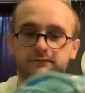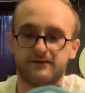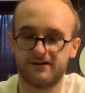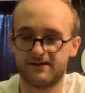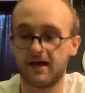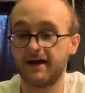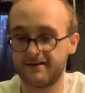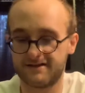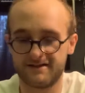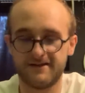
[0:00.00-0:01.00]
This is nice.
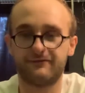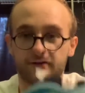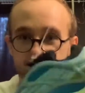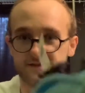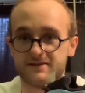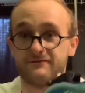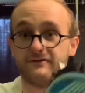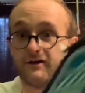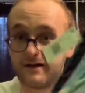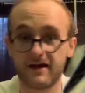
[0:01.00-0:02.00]
This is different. This is a
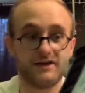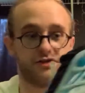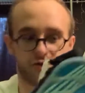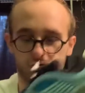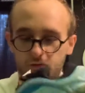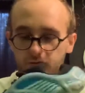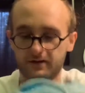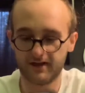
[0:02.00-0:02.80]
very nice shoe.